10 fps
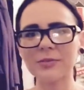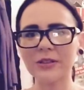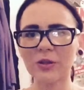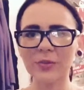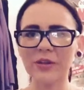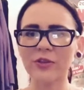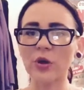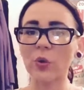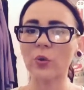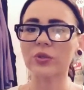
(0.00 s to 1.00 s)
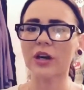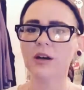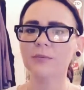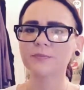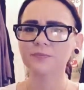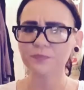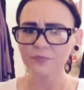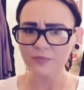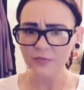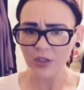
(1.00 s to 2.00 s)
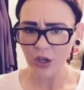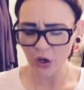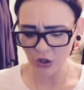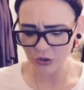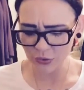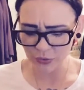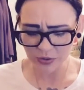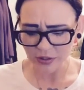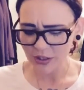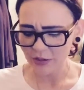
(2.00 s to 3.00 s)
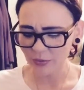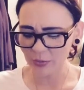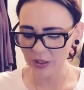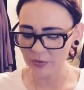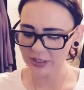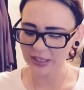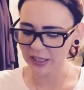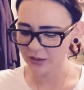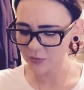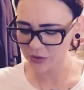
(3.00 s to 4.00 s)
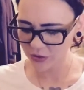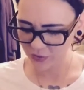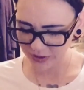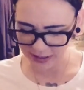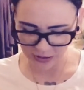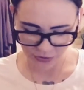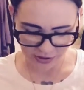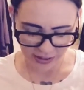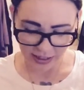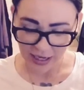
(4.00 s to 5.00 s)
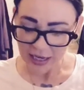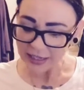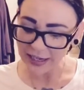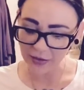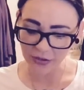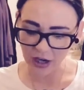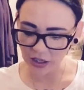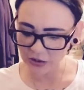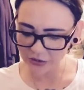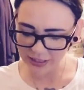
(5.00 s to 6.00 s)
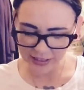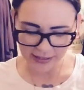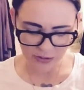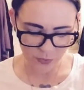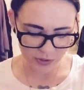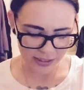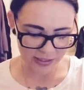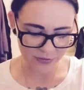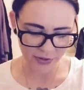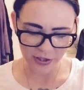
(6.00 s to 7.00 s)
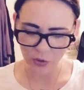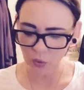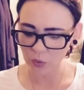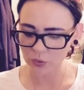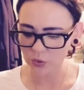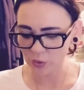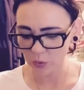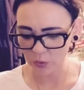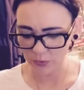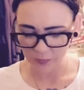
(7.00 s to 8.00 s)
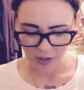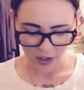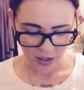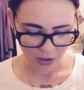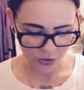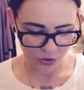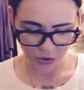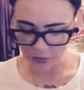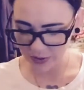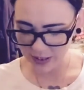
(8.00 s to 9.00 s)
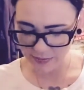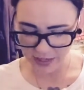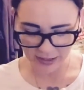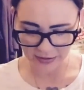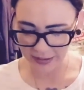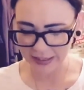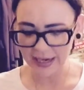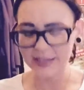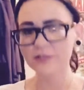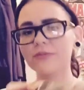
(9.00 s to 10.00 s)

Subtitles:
me a little bit of an old cartoon from when I was a kid, which is really interesting. Now, the coloring in this one is very old school. I'll show you what I mean. Like, it has a